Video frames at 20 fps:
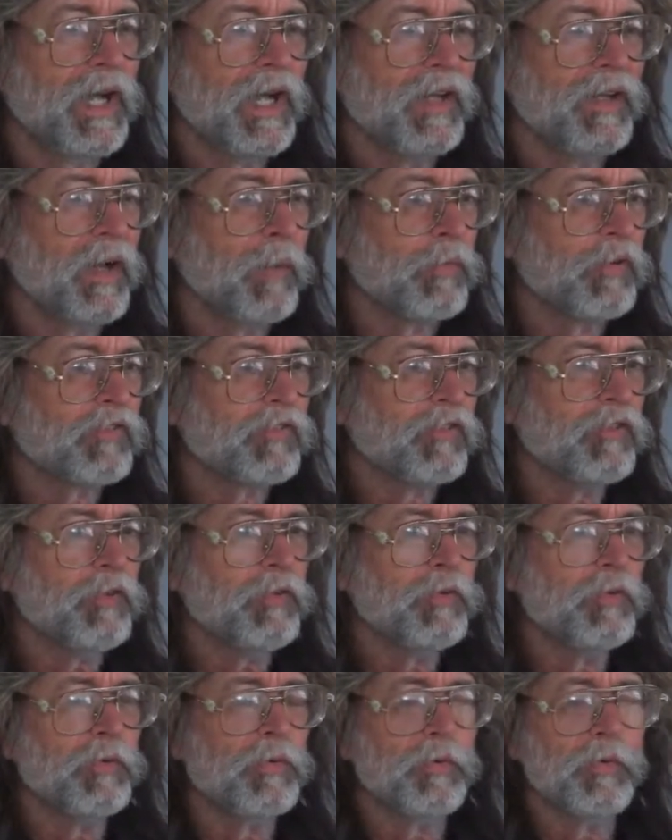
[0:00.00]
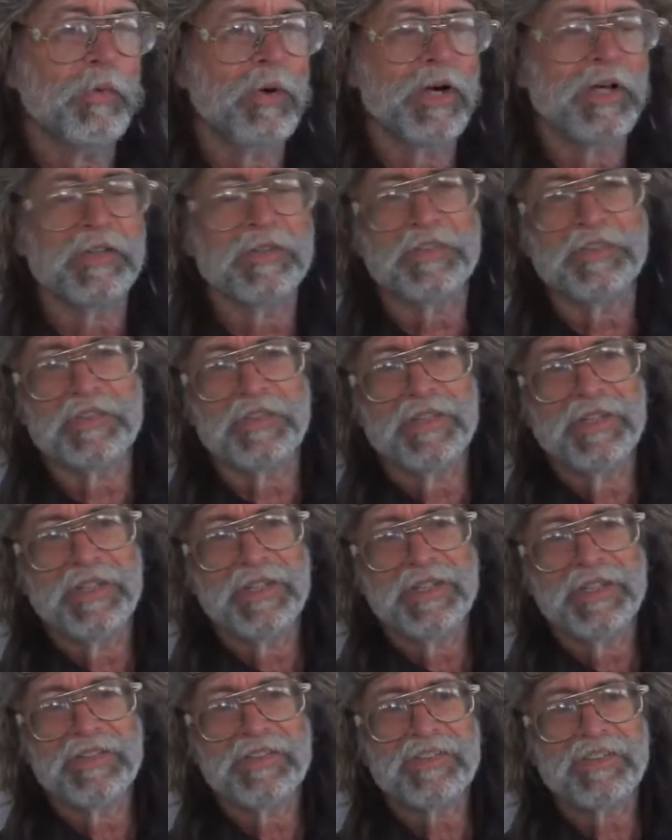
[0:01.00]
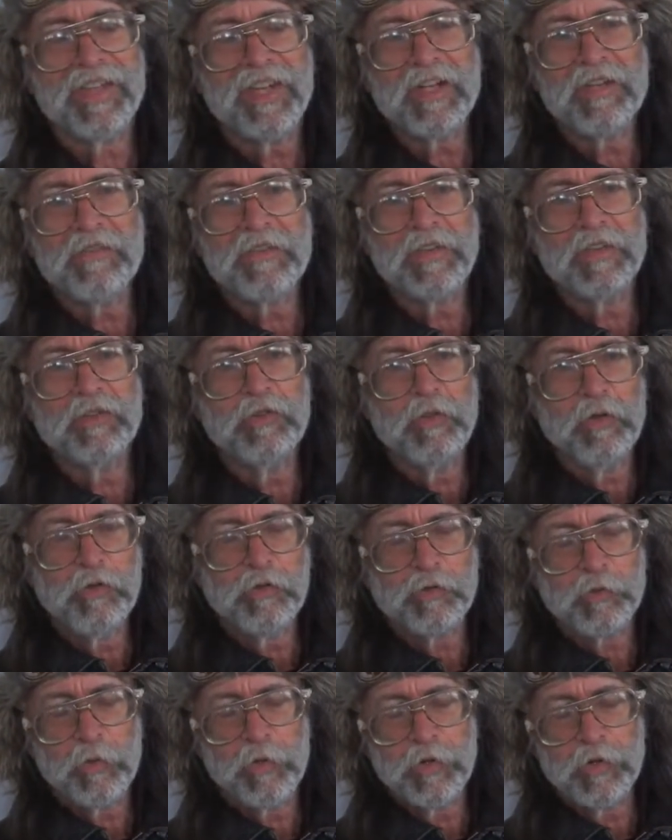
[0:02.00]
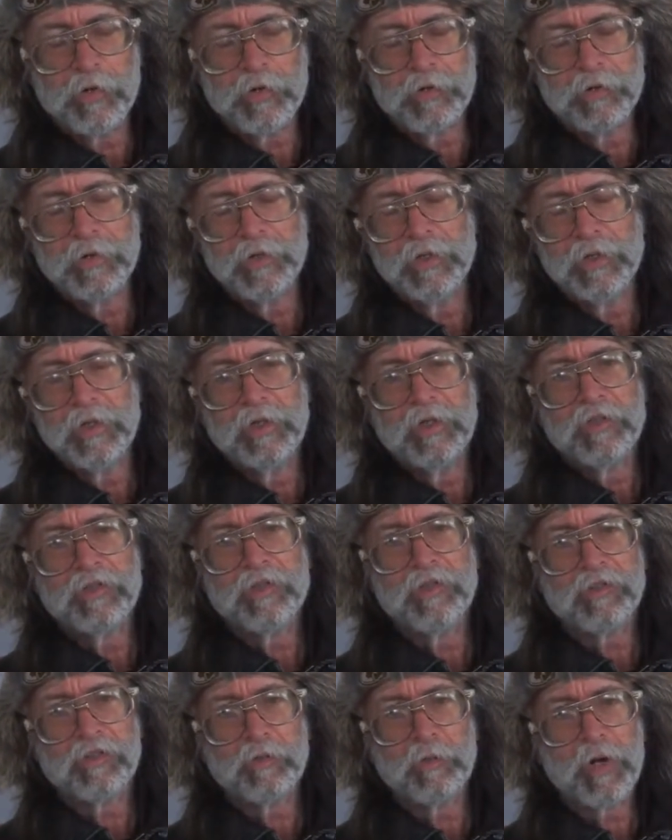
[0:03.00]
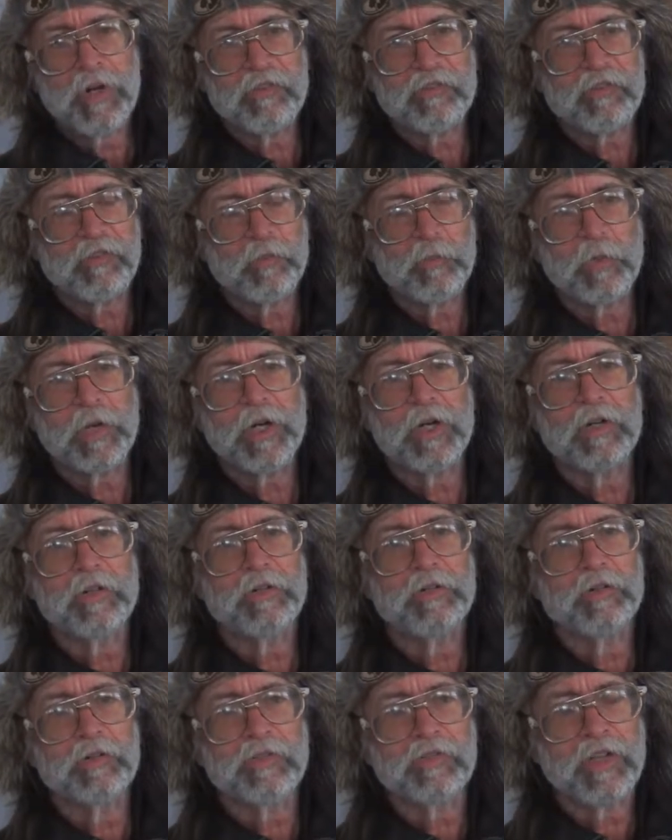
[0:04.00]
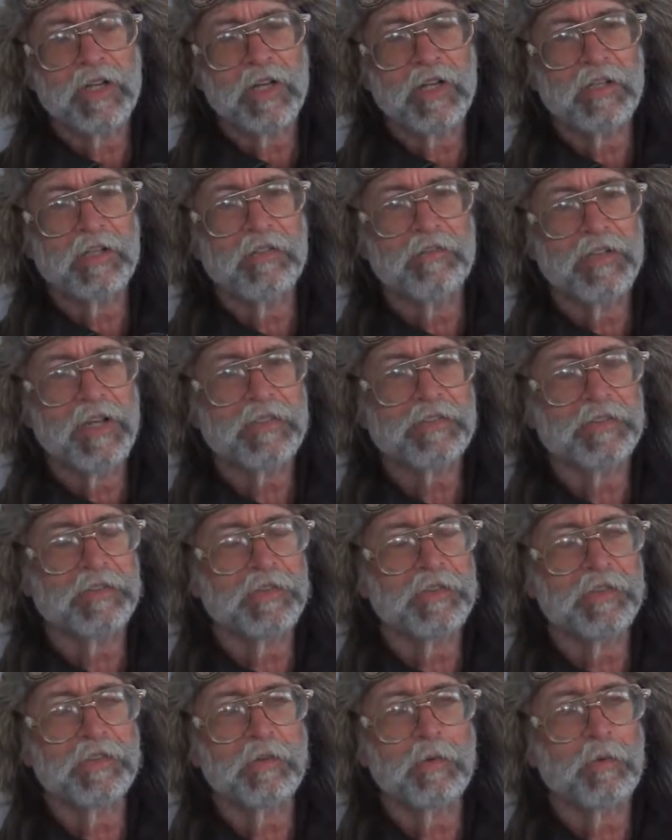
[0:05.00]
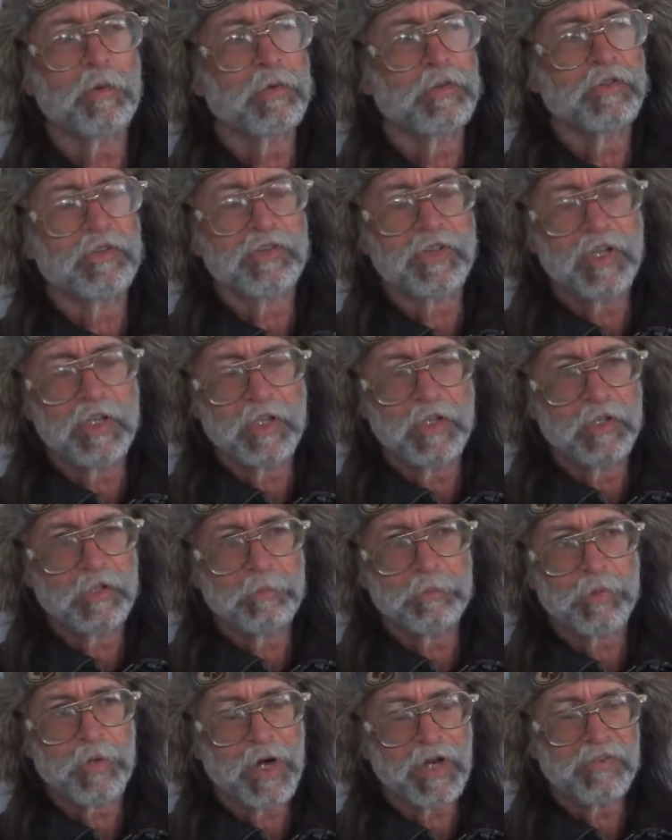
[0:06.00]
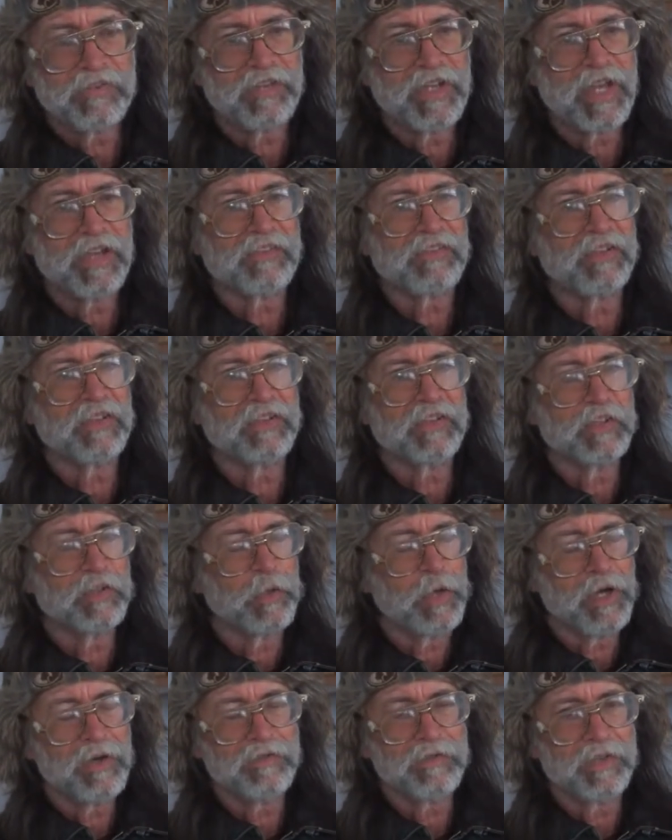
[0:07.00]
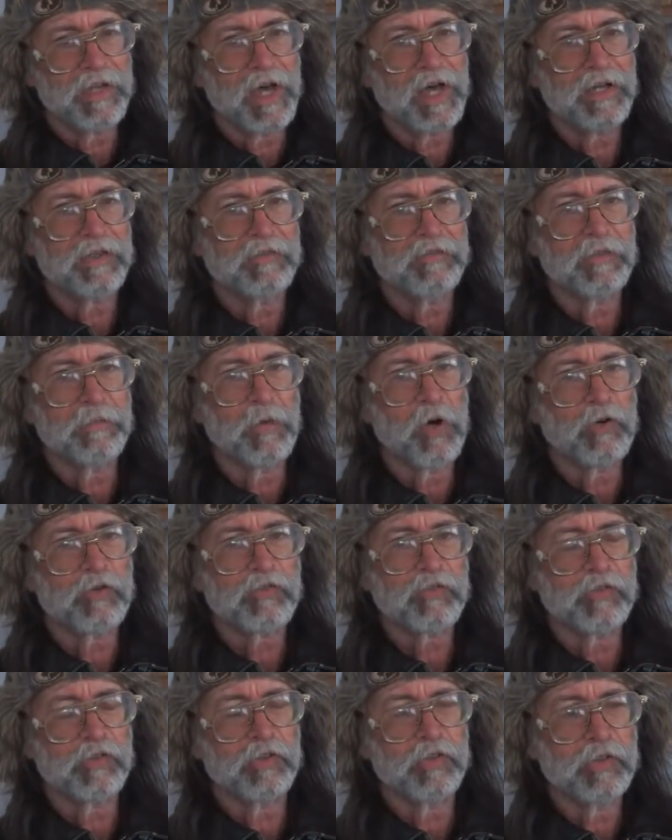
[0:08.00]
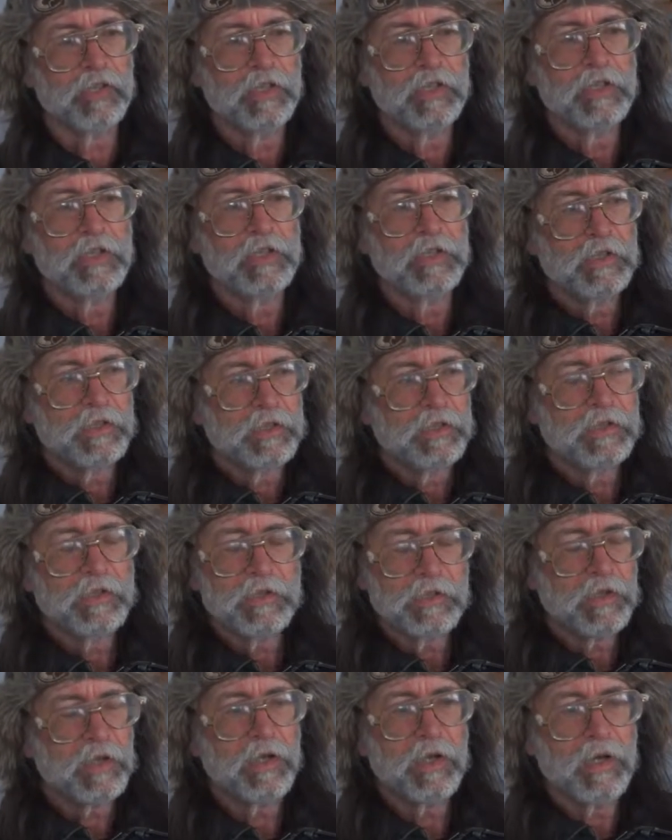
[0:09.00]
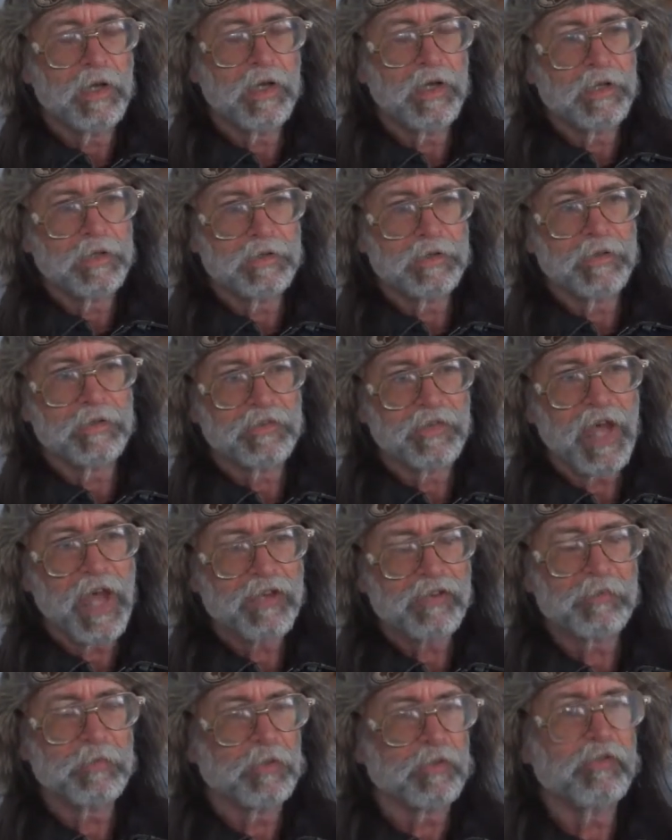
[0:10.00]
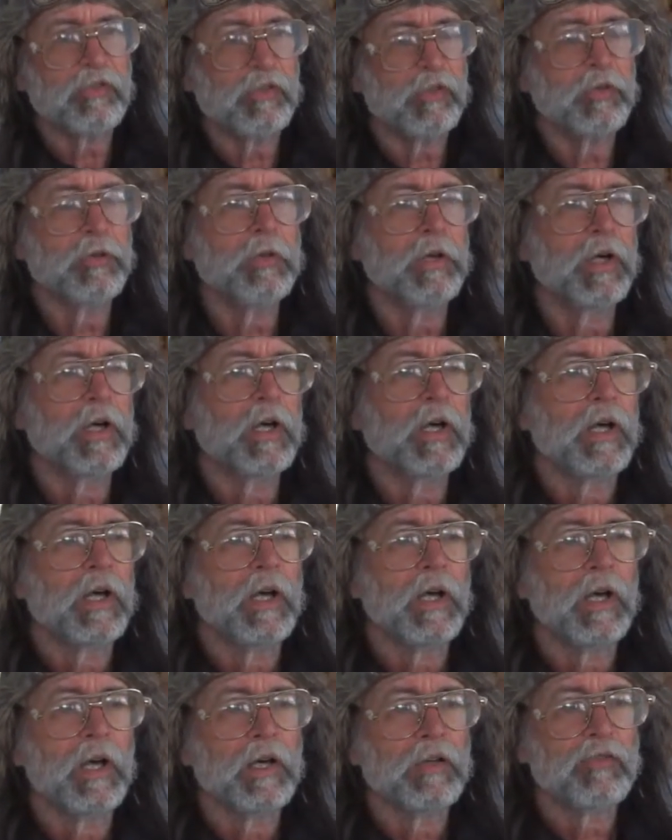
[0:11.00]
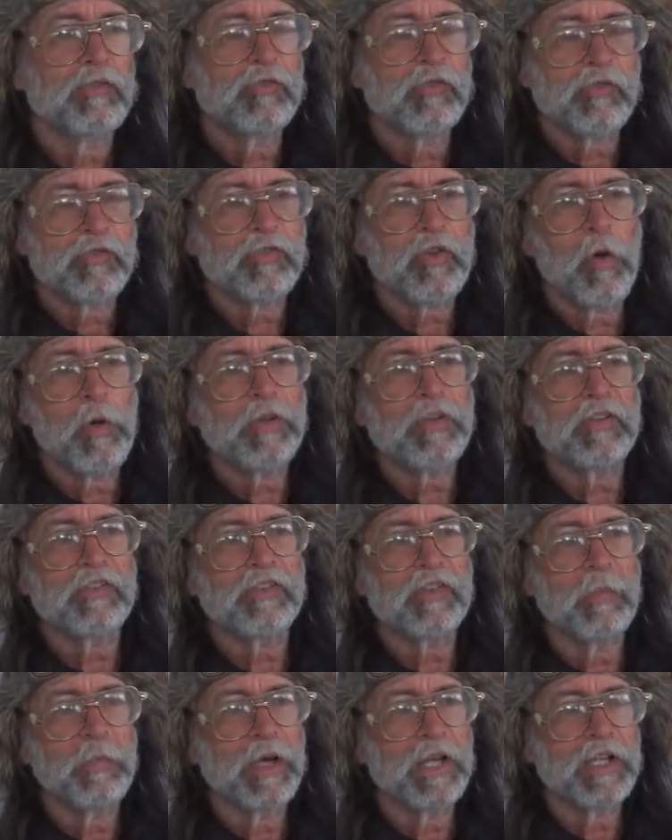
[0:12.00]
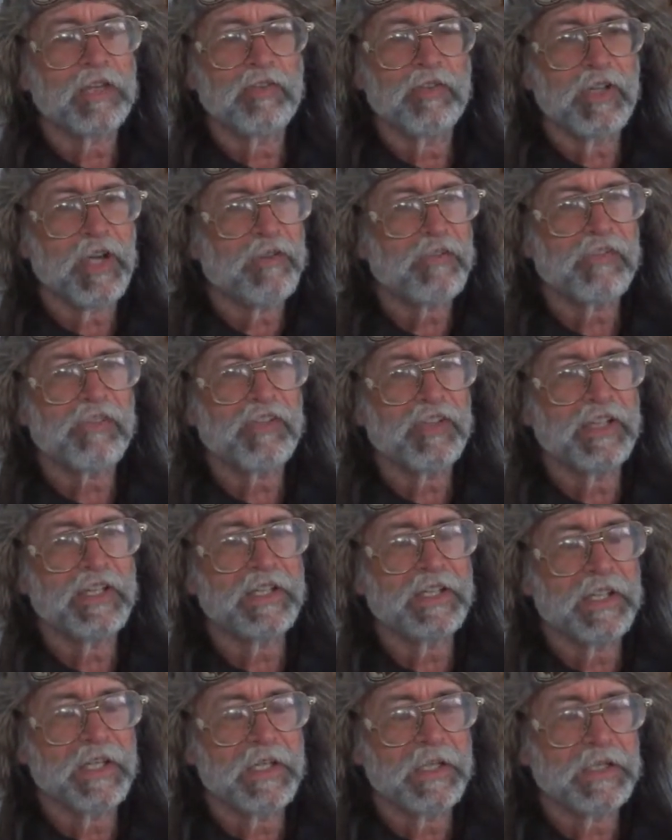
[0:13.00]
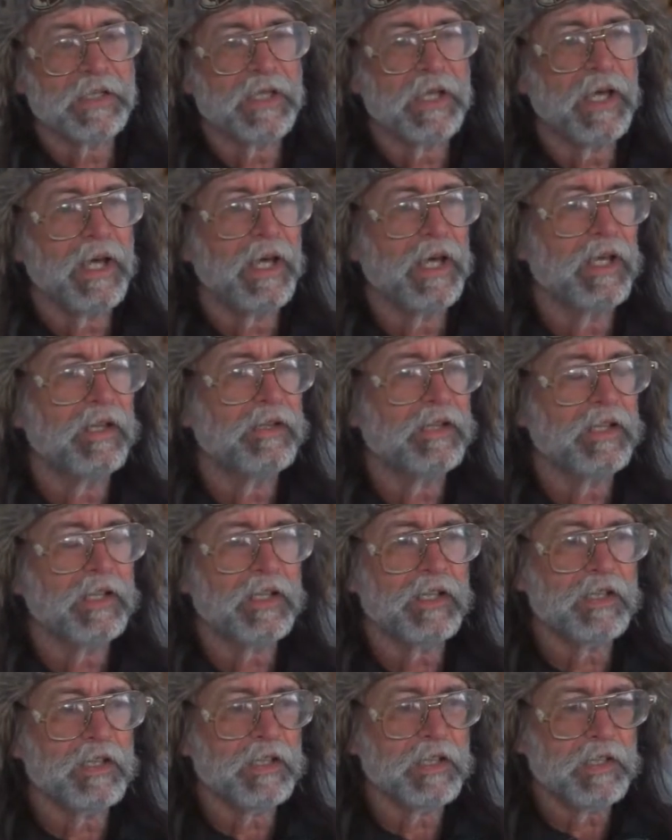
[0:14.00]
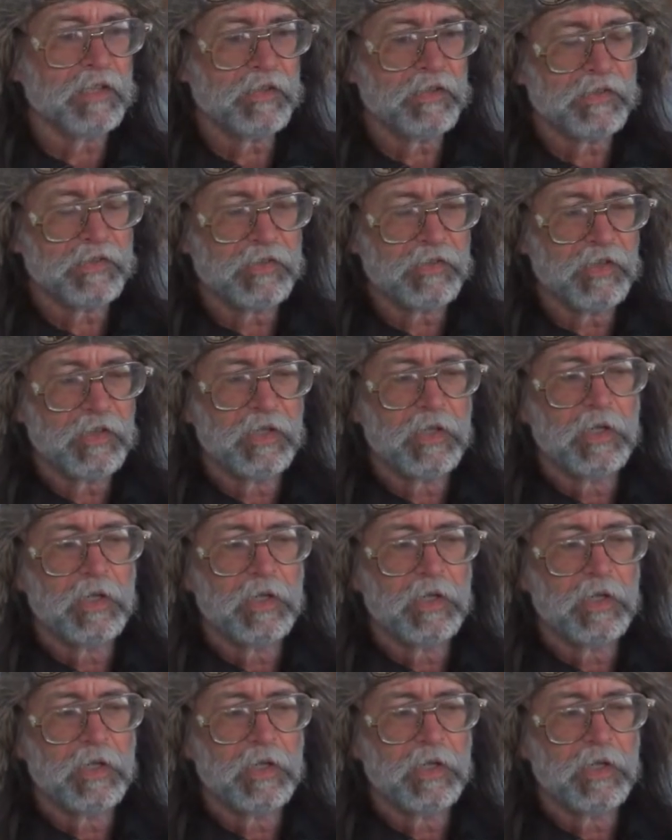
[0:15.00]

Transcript: And number two was, instead of the usual situation where you sell a vessel or you sell a prized asset that you have a lot of emotional attachment to, just going to somebody and you never see it again, and it is